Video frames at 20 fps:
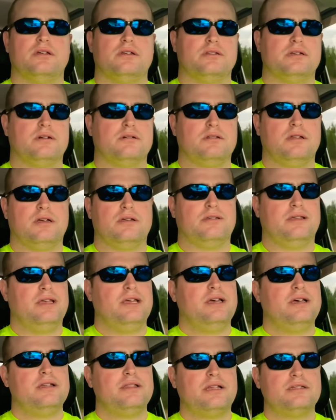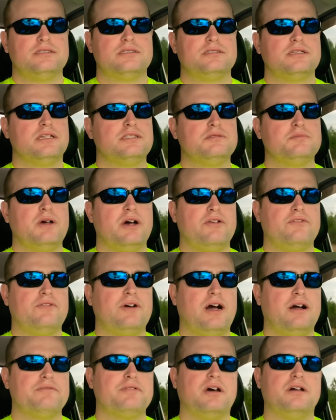they're like, yeah, that's that's about
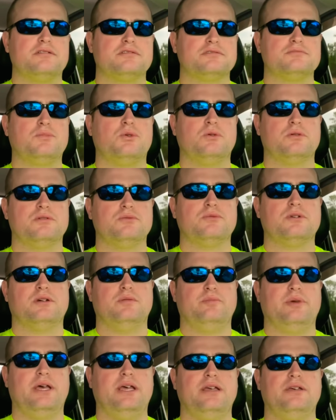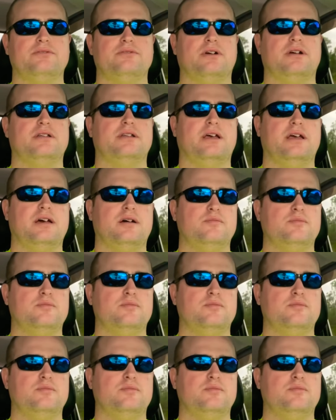five dollars more than what I'm paying right now.